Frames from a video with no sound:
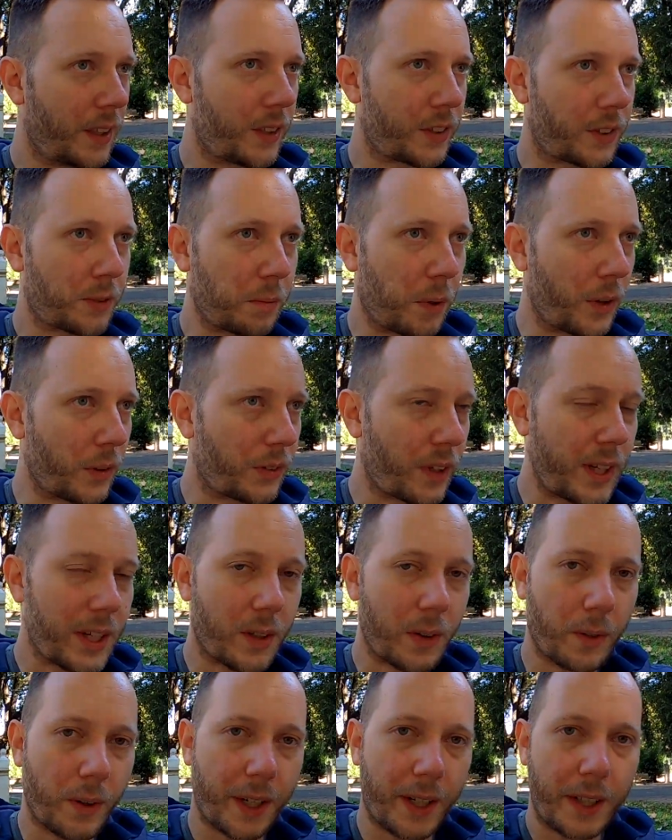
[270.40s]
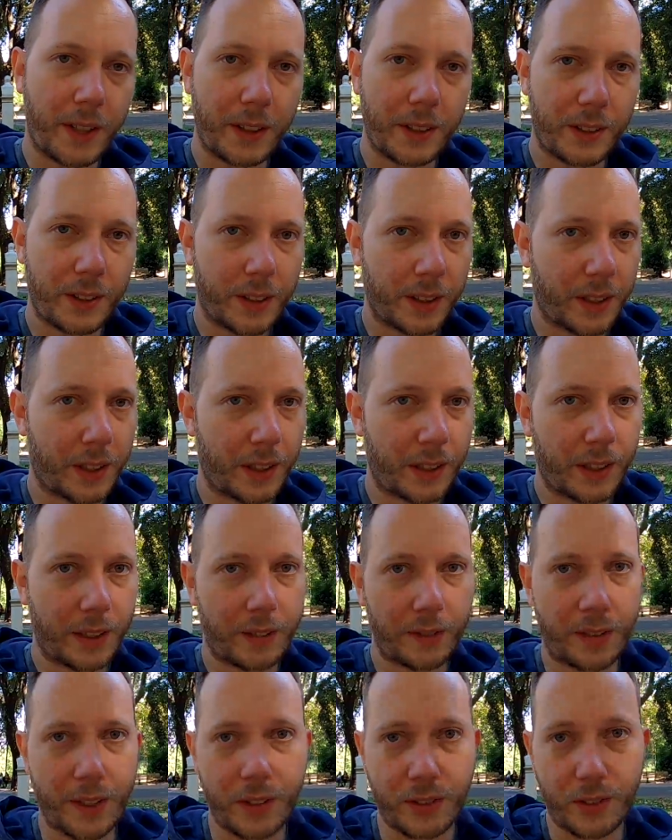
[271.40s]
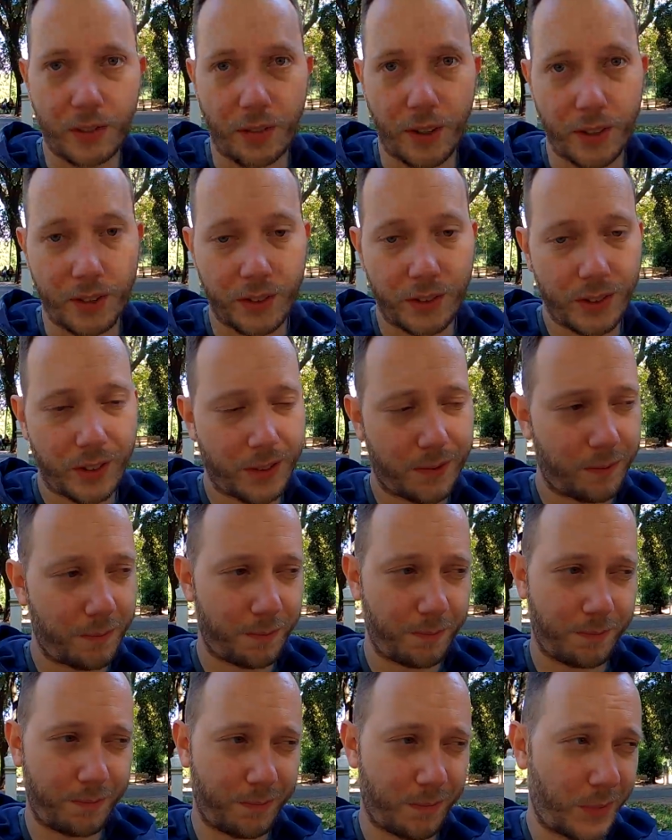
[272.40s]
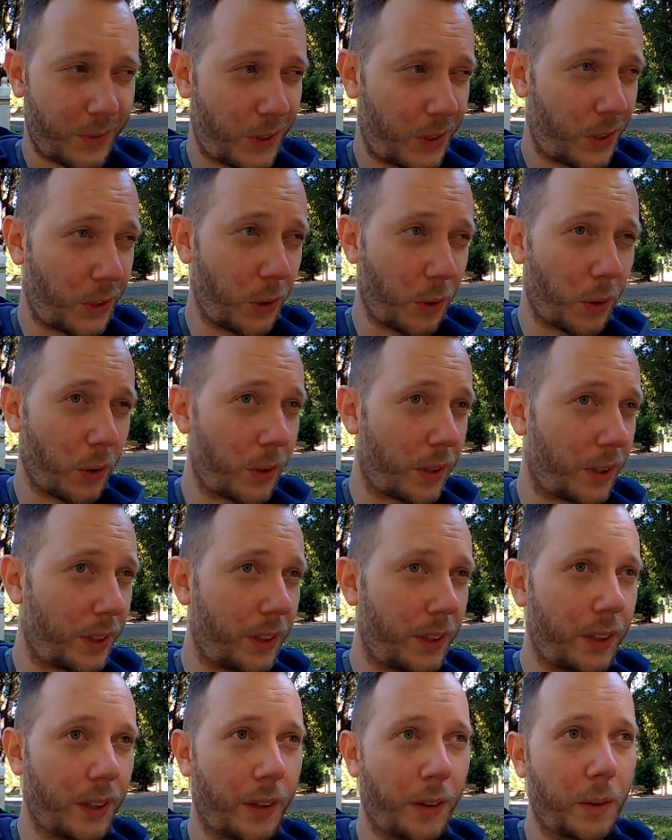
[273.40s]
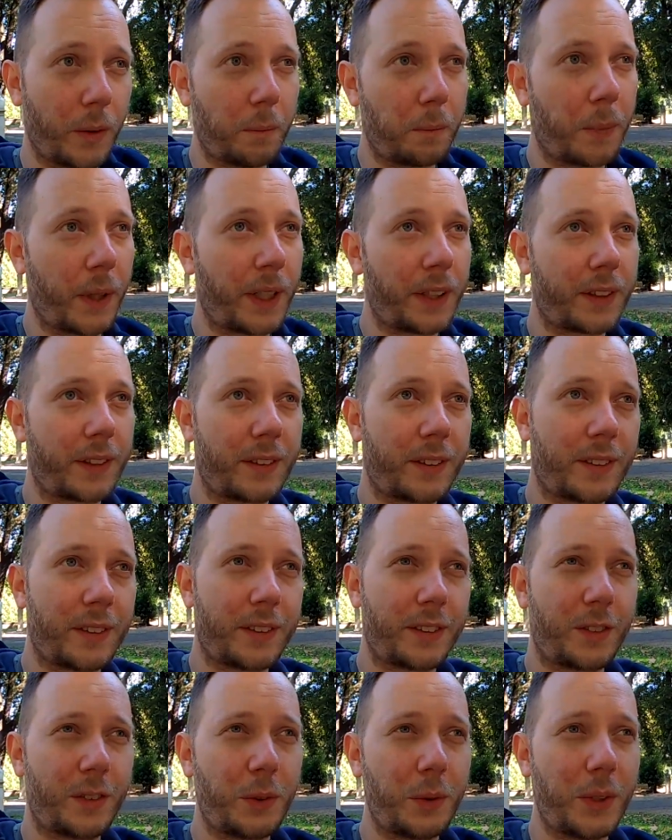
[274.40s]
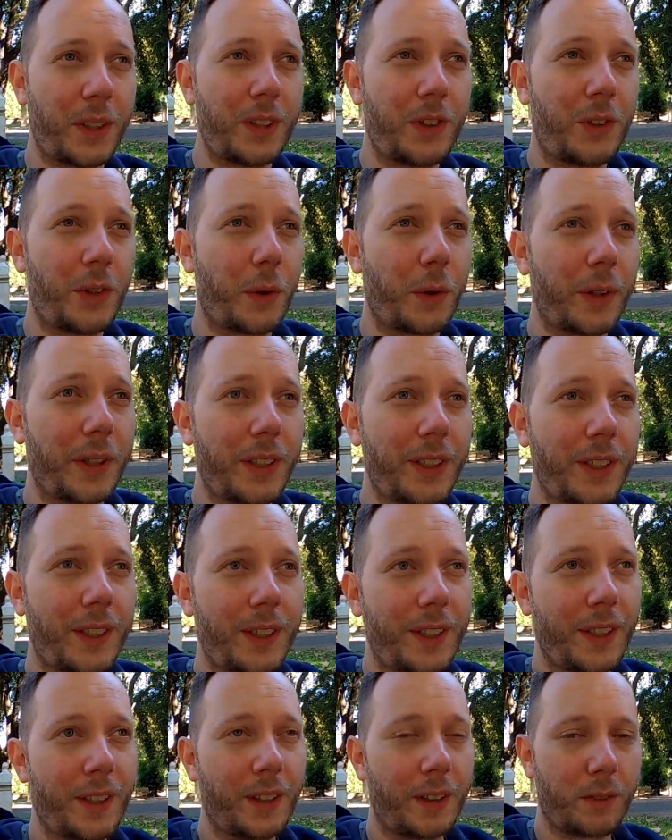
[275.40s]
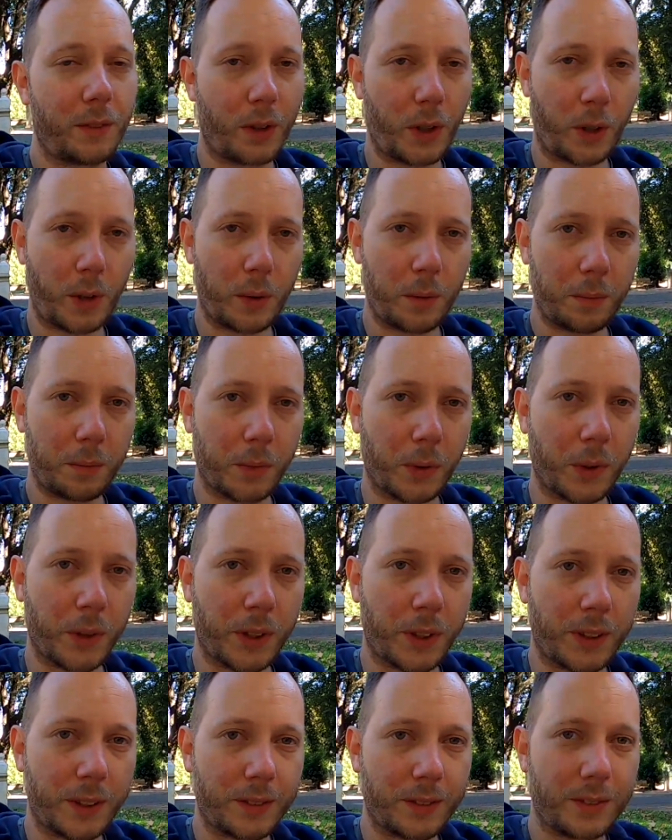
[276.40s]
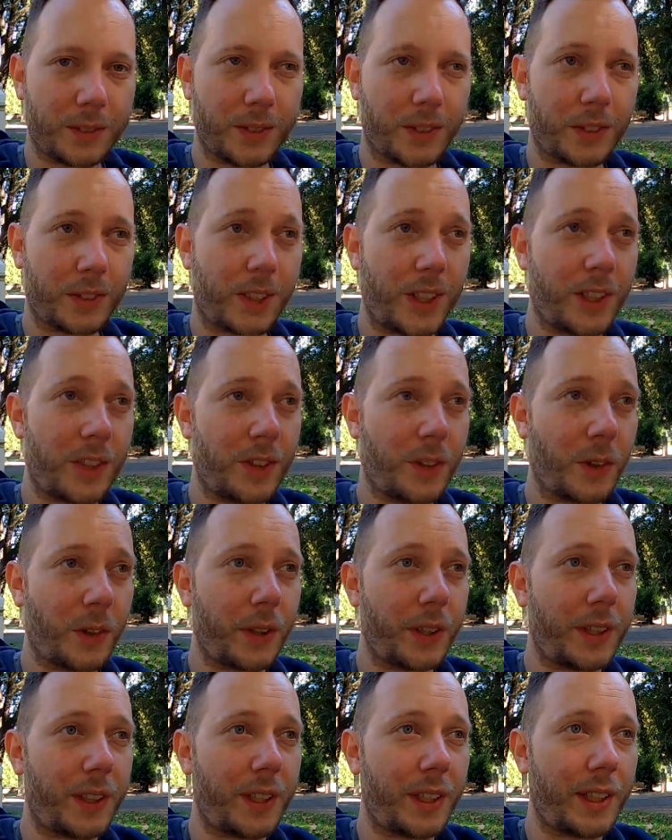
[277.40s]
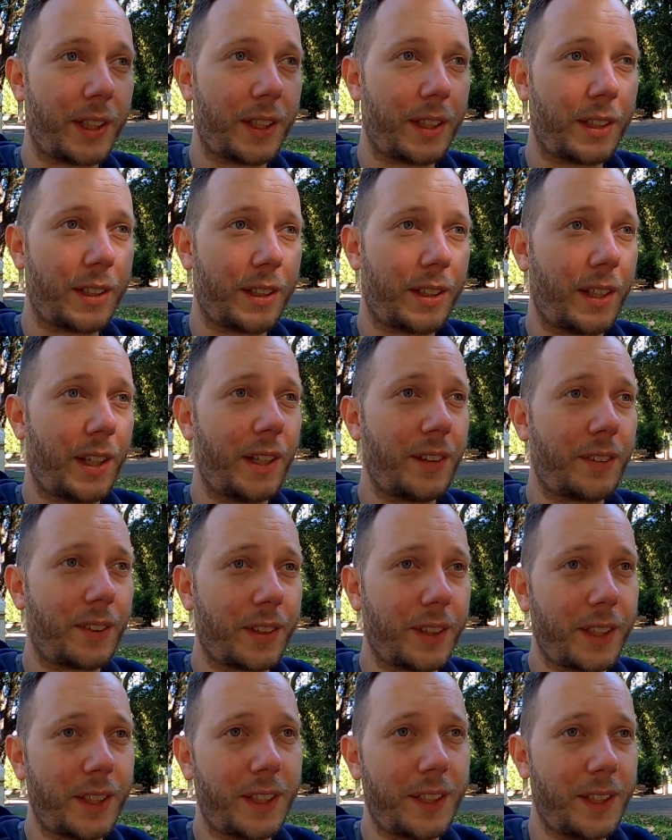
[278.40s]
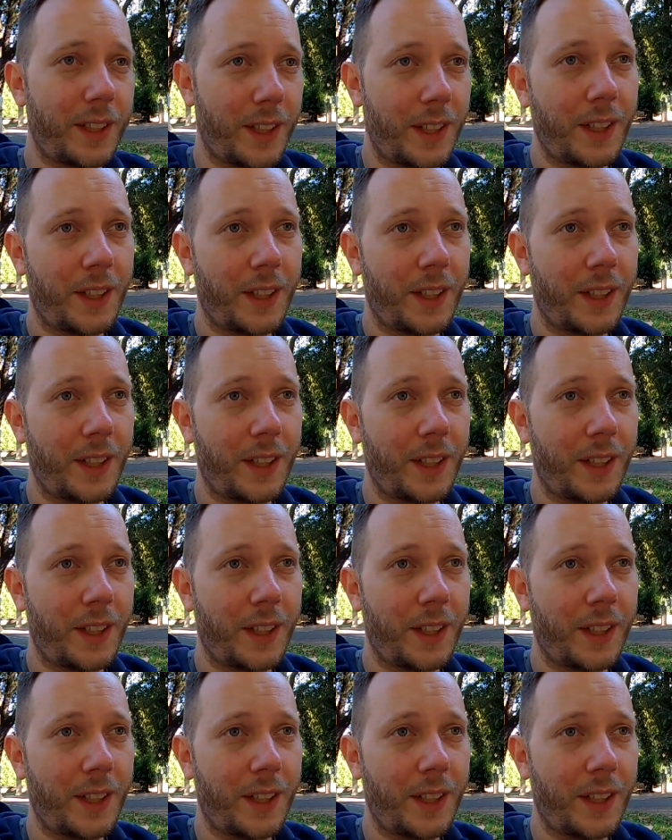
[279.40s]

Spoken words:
small takeaway restaurants. Sure, you know, but to enjoy Rome or just enjoy Italy